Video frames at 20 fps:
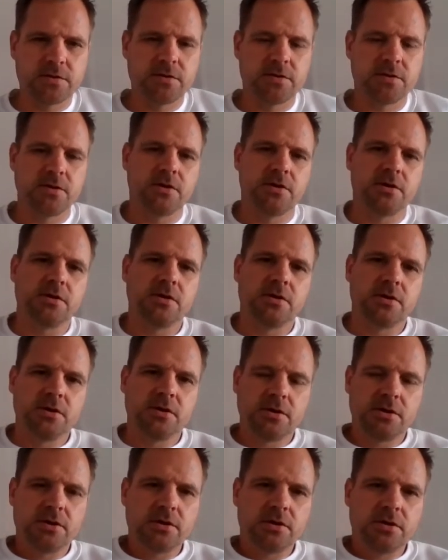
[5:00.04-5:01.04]

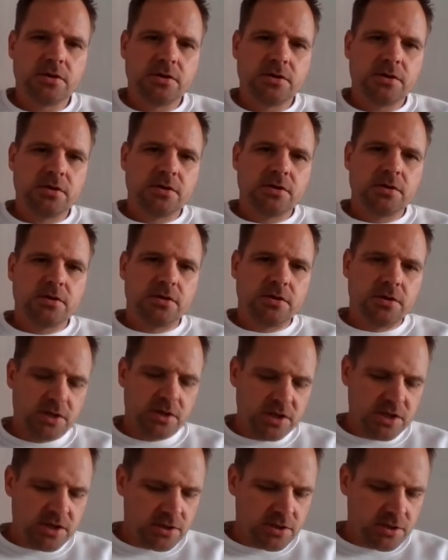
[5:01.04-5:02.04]
(not speaking)